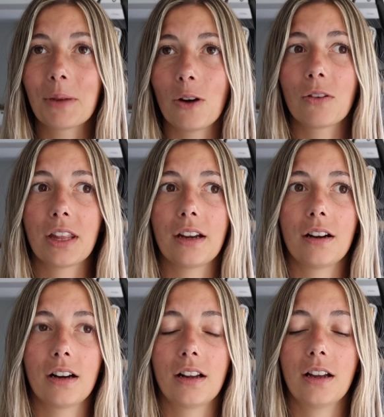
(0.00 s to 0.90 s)
me over
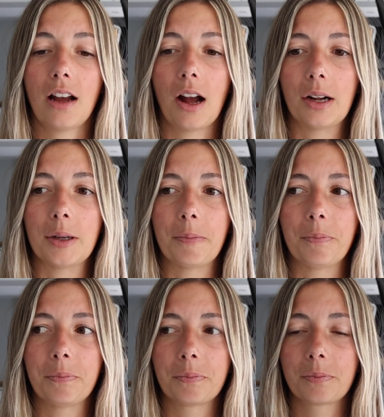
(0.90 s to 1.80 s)
there.
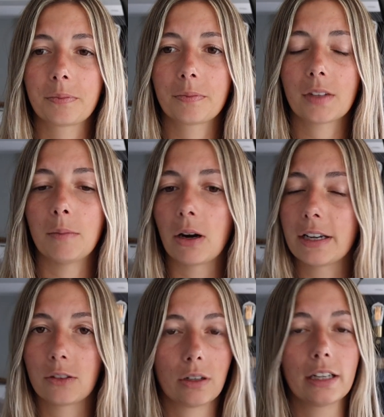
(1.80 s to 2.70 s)

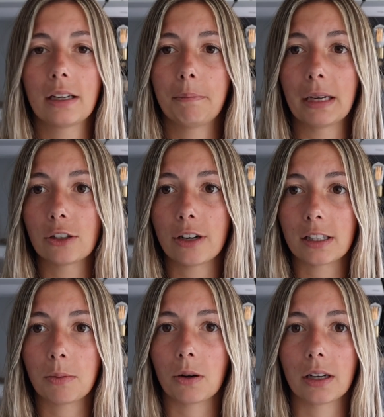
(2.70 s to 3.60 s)
Amari's already being
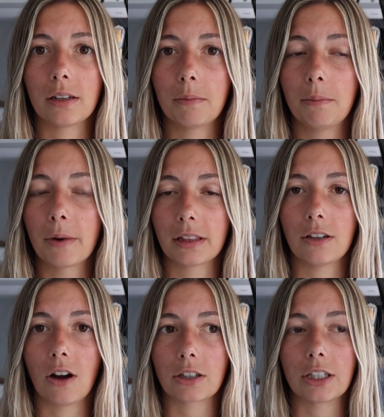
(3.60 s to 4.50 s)
transported with the
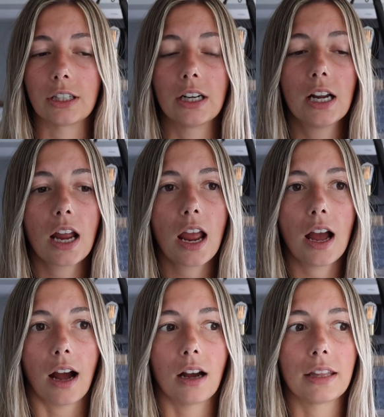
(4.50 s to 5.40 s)
doctor.
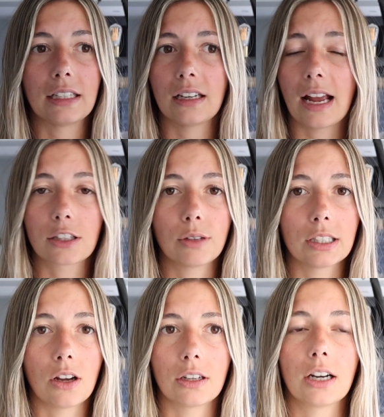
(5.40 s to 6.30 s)
They did
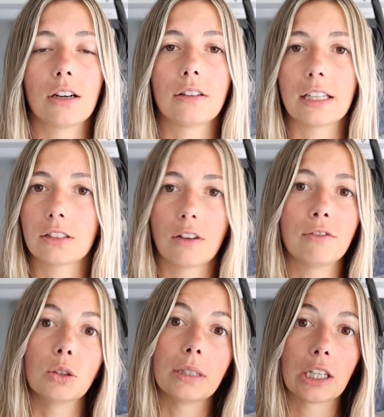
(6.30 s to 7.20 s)
x-rays on her. They saw
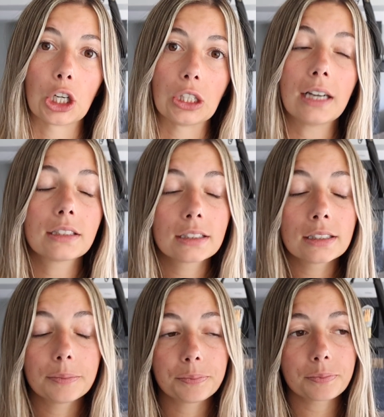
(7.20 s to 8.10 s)
fluid in her
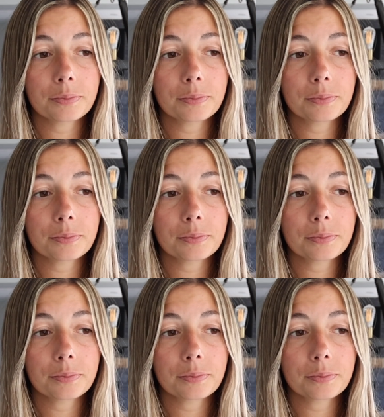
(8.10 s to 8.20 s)
lungs,